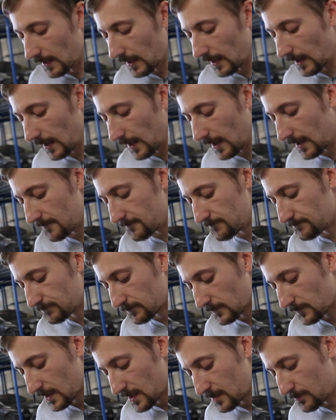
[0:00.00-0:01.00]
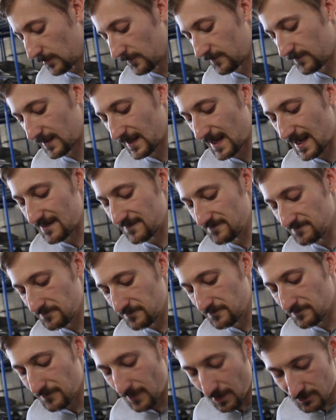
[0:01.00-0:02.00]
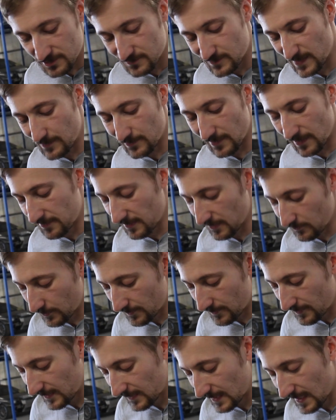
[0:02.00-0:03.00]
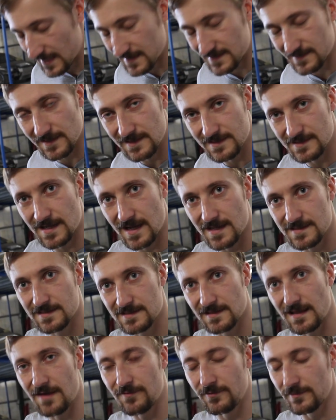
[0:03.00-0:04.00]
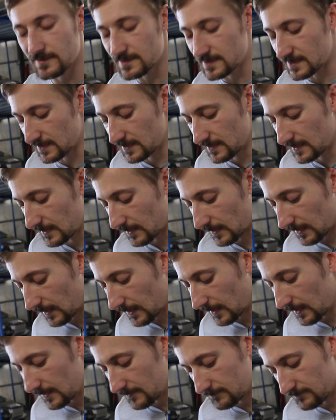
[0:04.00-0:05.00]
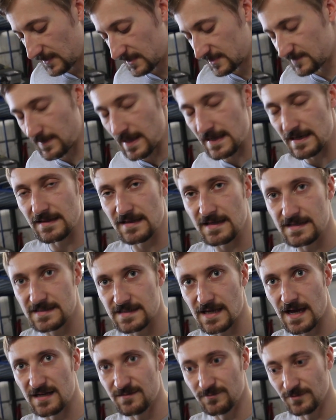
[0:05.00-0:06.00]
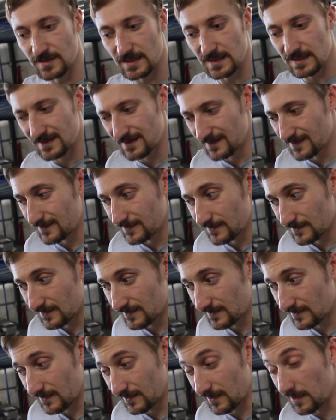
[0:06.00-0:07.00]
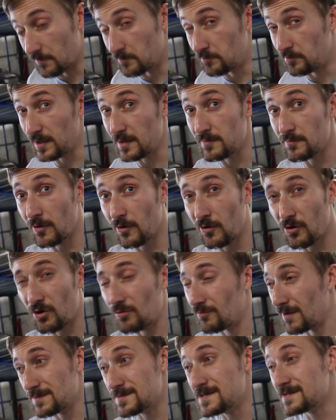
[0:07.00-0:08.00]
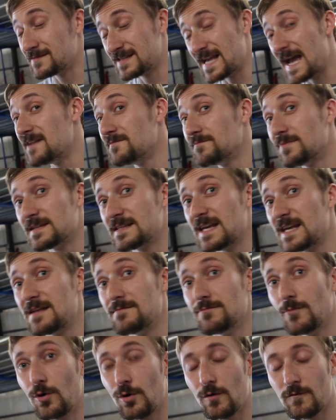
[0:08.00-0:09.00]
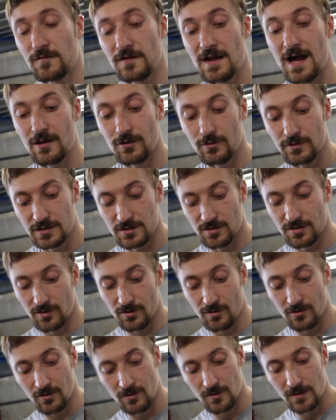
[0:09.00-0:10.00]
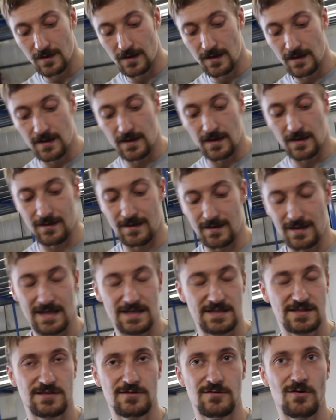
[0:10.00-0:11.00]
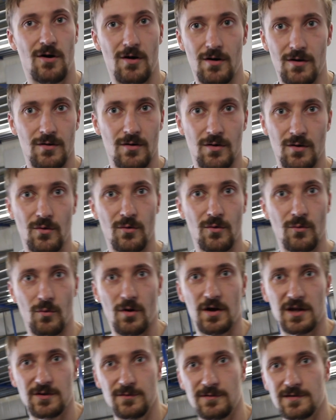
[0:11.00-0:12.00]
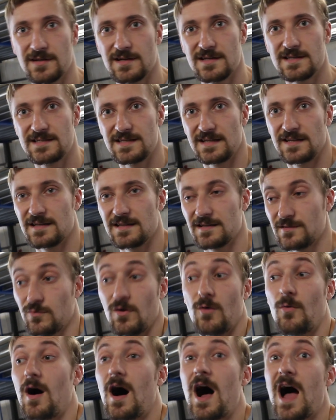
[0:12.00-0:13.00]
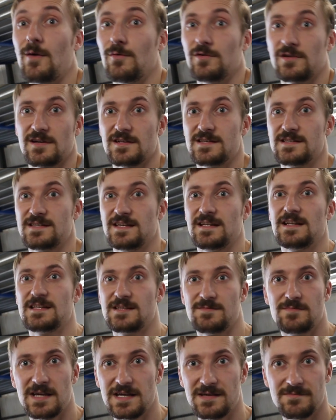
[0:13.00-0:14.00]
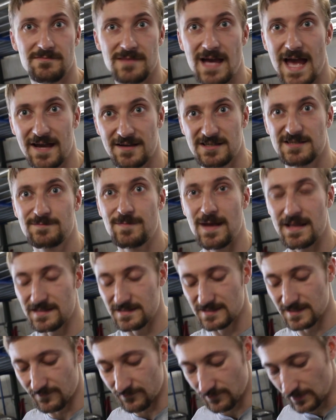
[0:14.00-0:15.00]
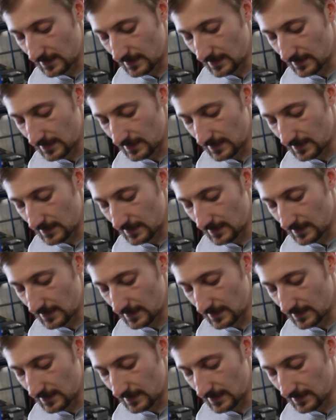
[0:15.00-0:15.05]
Um, but again, most people, I think, when they get into these kinds of levels, um, they're spending this kind of money a bit more, maybe 10% more for an alloy core. It's not what you would consider, not what I would consider to be expensive,